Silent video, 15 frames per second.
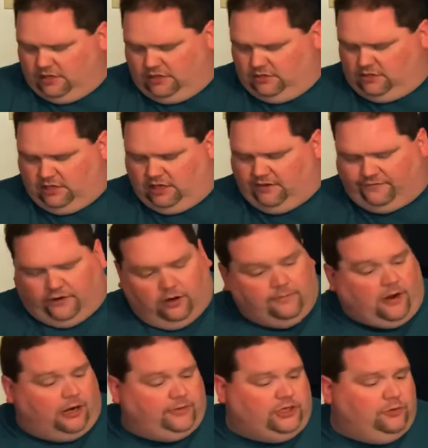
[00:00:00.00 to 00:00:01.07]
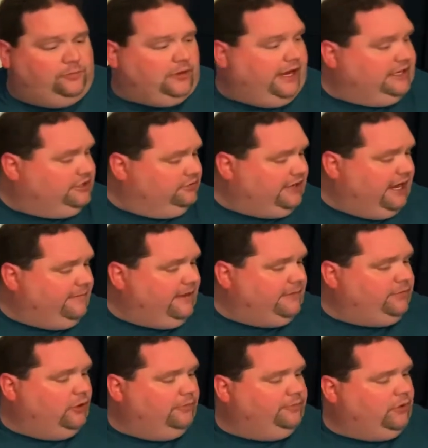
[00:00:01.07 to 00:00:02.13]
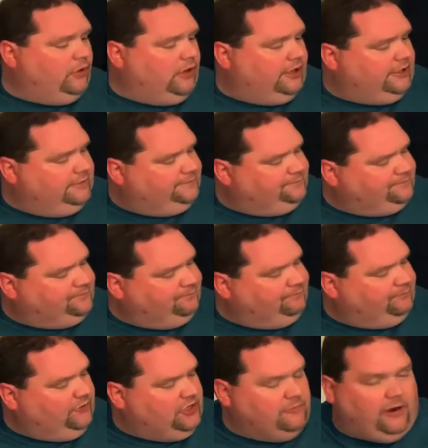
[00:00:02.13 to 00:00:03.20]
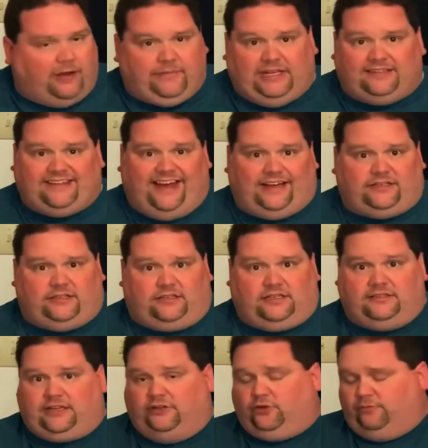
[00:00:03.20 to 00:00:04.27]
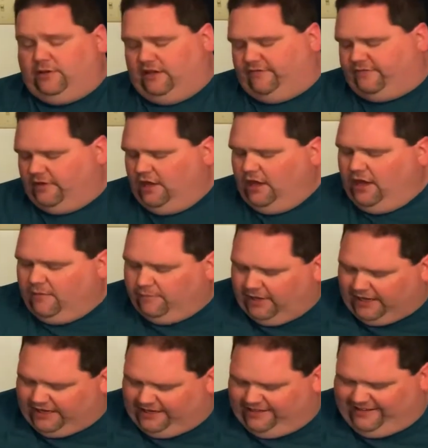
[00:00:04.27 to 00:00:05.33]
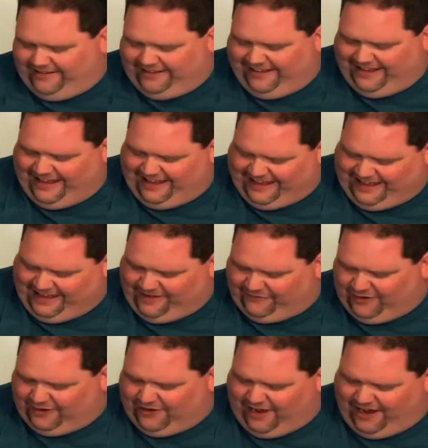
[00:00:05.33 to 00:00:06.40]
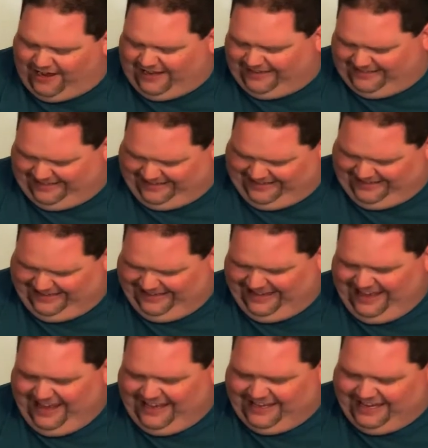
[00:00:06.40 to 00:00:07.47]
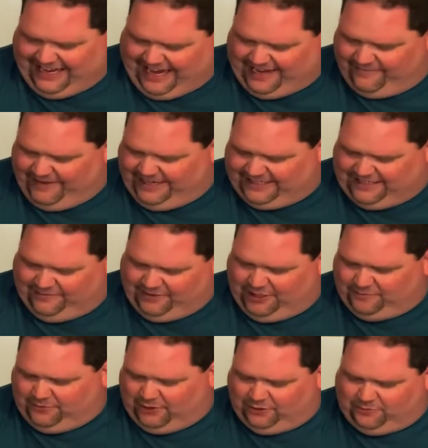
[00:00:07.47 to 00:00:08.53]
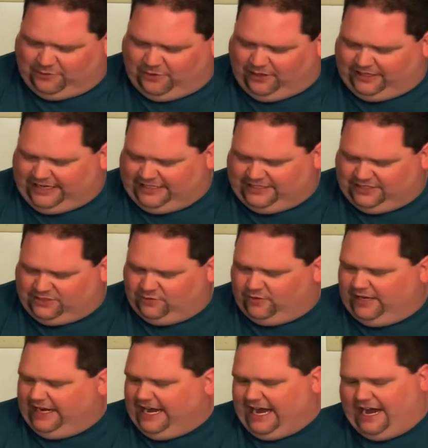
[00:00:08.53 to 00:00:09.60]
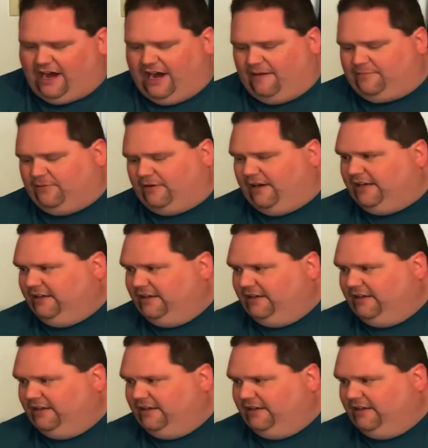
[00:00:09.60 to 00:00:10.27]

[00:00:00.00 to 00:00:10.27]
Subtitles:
If you're a barbecue place, you can't make pulled pork, you might be in Texas because they do beef. But if you're not, you got to make some good pulled pork. That's just the way I operate.